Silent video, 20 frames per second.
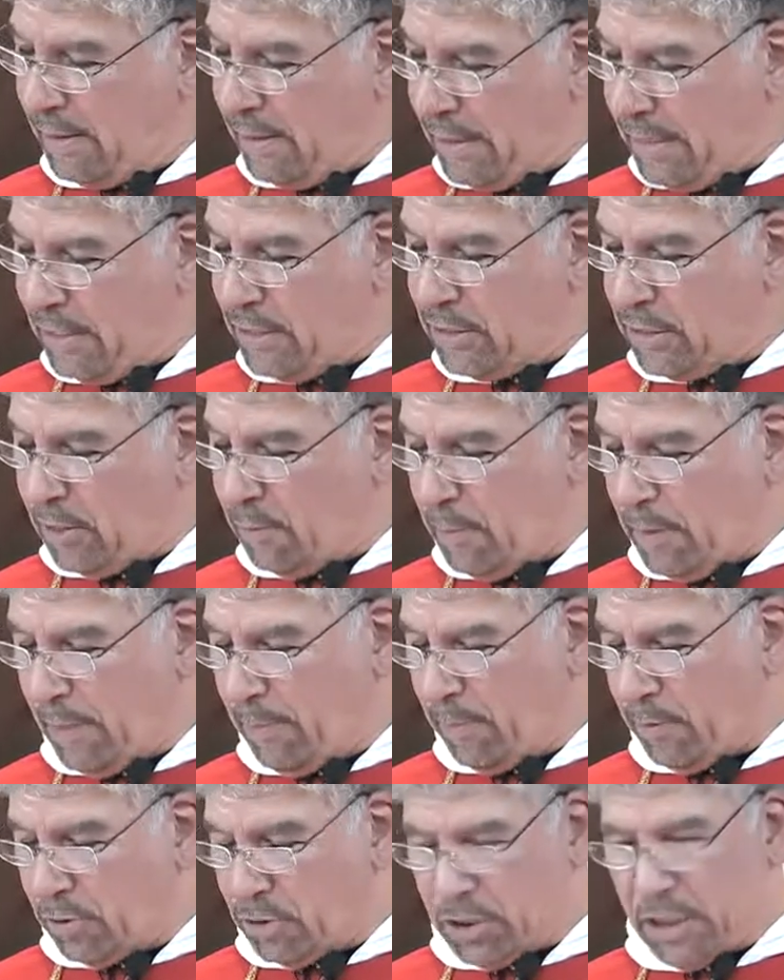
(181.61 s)
These are the
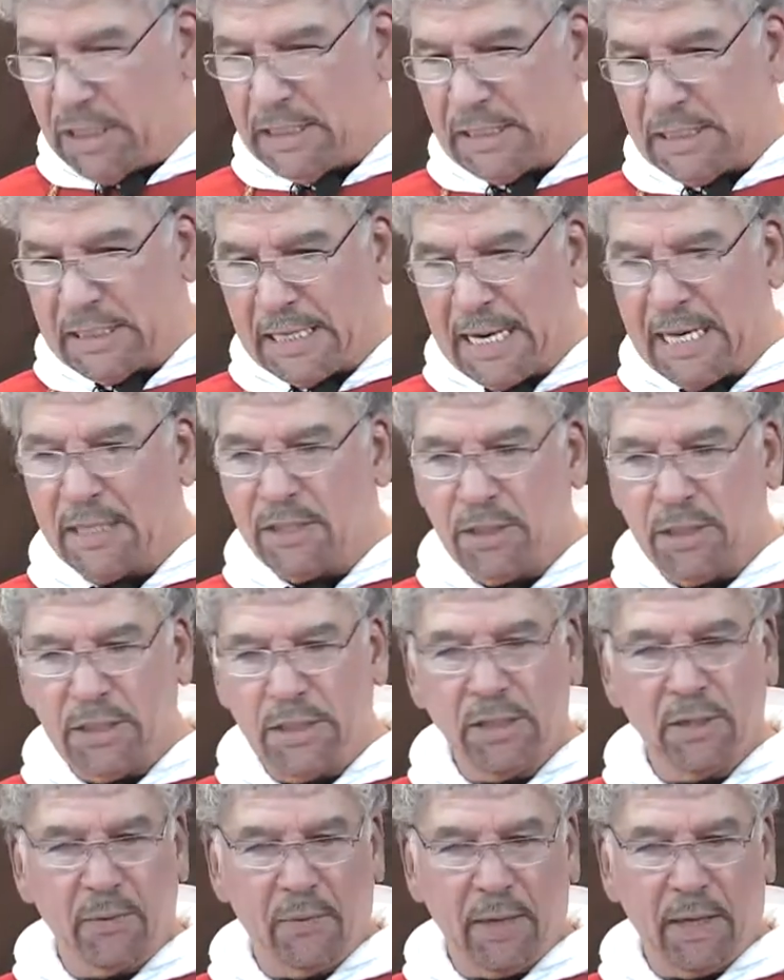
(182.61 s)
people Jesus had to
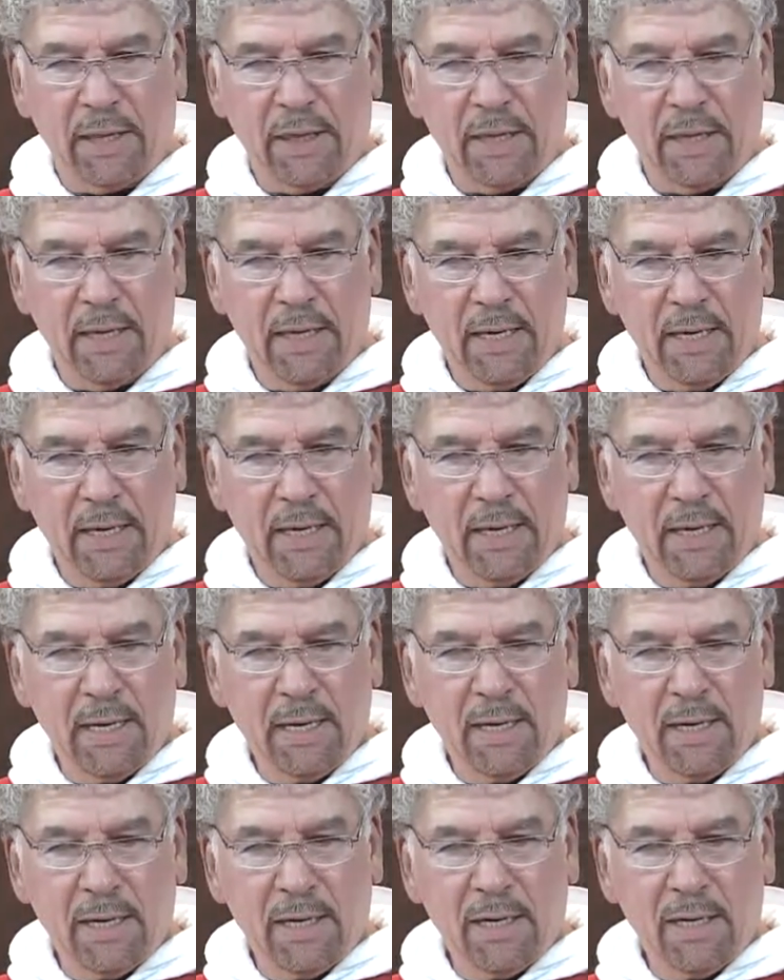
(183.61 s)
deal with.
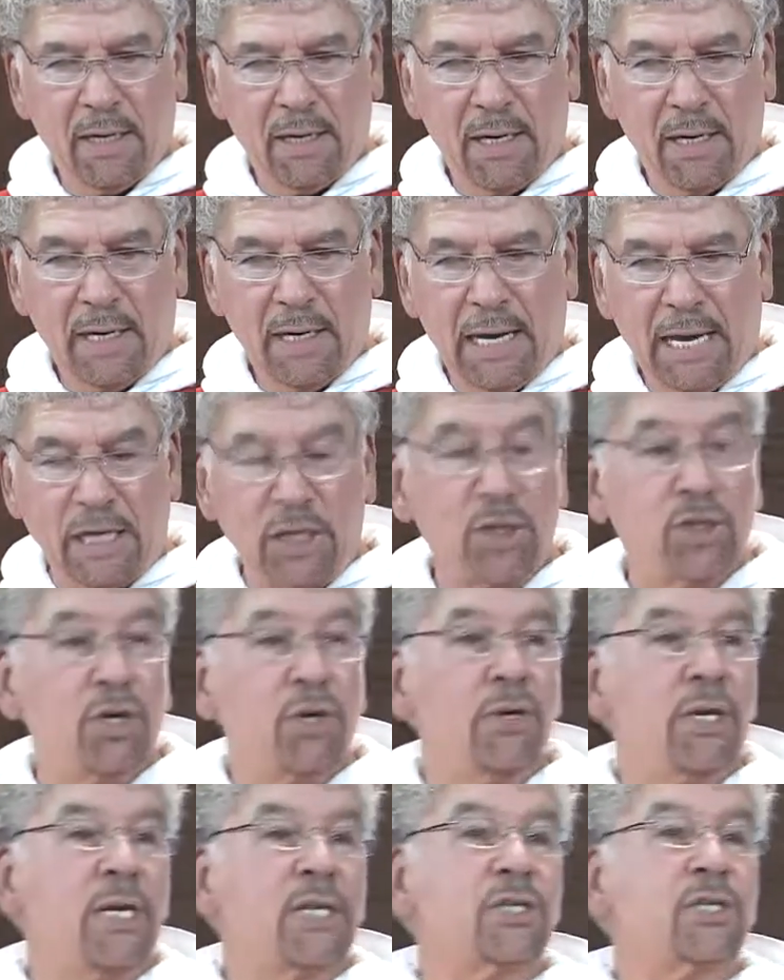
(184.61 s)
And
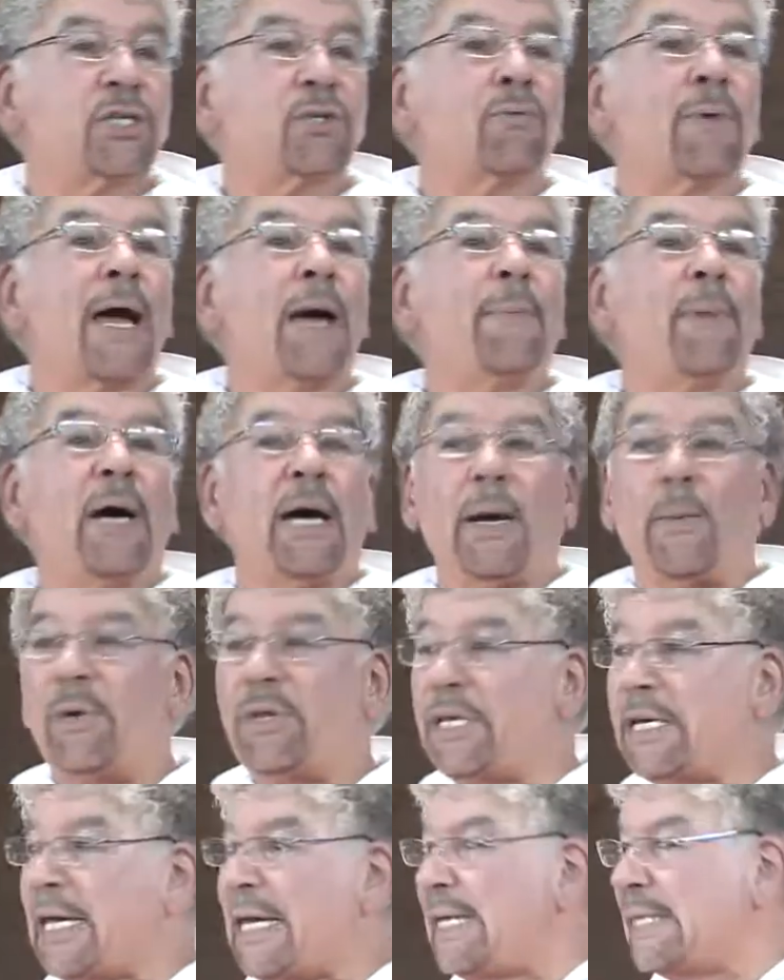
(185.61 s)
Judas, Rabbi,
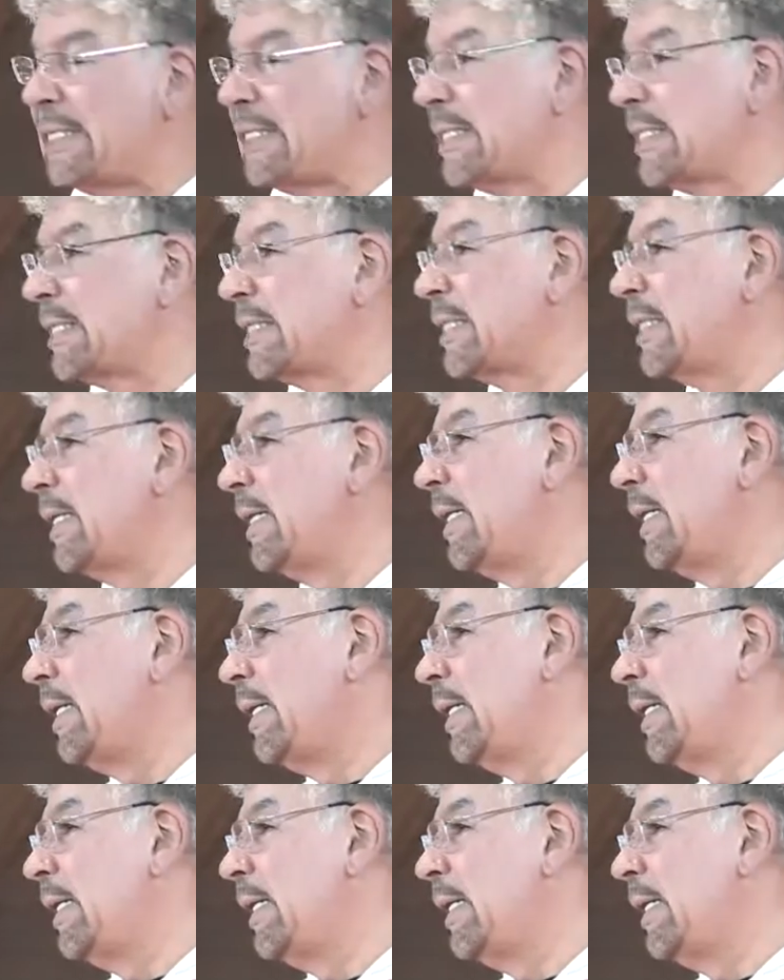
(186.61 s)
with a kiss,